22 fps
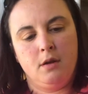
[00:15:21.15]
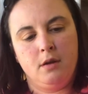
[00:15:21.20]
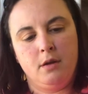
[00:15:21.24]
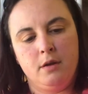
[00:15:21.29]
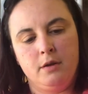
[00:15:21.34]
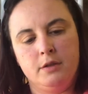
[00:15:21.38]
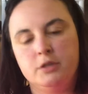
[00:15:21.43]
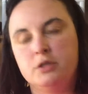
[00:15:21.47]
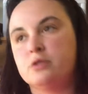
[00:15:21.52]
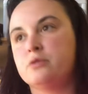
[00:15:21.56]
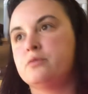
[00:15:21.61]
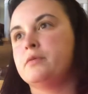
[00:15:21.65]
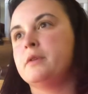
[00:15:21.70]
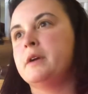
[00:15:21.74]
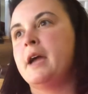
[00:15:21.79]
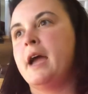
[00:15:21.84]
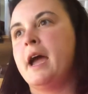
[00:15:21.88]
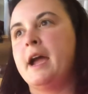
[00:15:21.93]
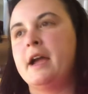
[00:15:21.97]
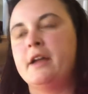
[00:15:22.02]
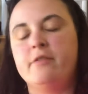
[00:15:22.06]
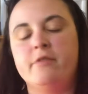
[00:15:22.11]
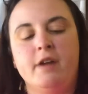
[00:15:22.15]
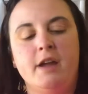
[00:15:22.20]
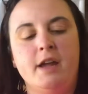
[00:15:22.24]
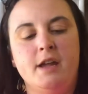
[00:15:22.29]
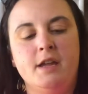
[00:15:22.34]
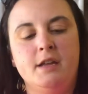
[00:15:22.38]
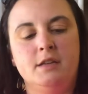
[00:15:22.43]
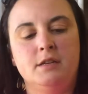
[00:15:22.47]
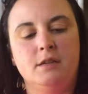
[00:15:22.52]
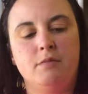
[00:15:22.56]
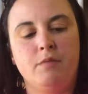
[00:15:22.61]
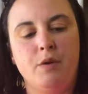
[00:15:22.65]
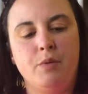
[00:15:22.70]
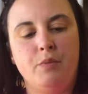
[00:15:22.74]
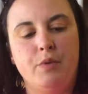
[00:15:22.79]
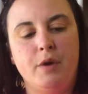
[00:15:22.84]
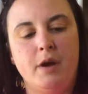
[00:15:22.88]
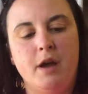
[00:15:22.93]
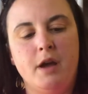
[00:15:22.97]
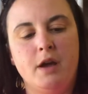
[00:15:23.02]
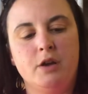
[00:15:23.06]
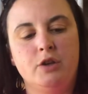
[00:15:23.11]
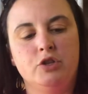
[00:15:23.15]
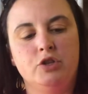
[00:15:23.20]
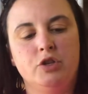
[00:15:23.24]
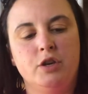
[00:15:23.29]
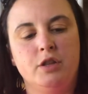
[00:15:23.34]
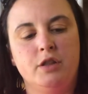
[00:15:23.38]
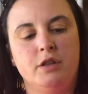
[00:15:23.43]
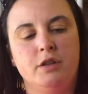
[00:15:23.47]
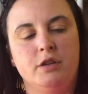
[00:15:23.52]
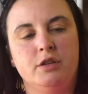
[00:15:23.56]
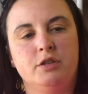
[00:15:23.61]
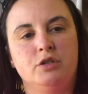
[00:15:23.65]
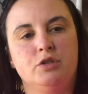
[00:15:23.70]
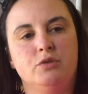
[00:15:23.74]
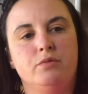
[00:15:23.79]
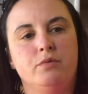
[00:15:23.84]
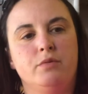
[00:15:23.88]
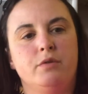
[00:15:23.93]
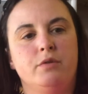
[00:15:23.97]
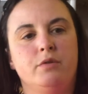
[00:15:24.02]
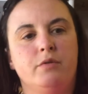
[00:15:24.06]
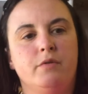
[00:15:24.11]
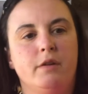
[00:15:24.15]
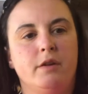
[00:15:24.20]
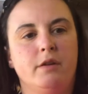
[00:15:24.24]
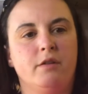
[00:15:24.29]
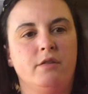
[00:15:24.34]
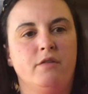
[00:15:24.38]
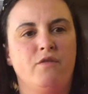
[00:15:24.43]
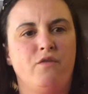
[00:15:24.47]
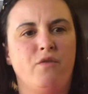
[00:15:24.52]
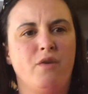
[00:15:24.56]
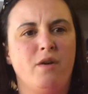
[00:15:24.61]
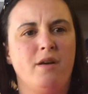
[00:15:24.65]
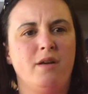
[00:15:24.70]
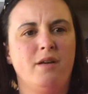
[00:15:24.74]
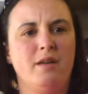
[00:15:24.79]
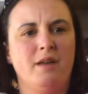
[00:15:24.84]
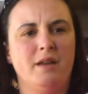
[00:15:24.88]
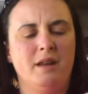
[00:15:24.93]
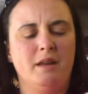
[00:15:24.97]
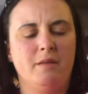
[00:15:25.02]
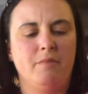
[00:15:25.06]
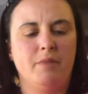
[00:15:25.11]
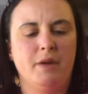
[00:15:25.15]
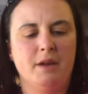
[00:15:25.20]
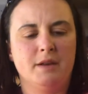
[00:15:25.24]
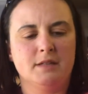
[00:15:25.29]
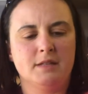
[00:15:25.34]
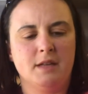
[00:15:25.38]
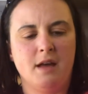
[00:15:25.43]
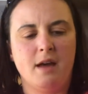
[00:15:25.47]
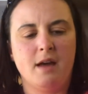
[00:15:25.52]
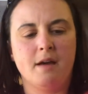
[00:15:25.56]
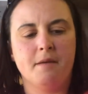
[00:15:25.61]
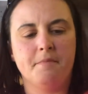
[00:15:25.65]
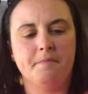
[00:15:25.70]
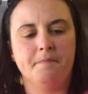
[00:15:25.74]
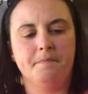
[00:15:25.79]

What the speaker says: I just rehydrate my brush and then I swirl it around on the foil and it picks up.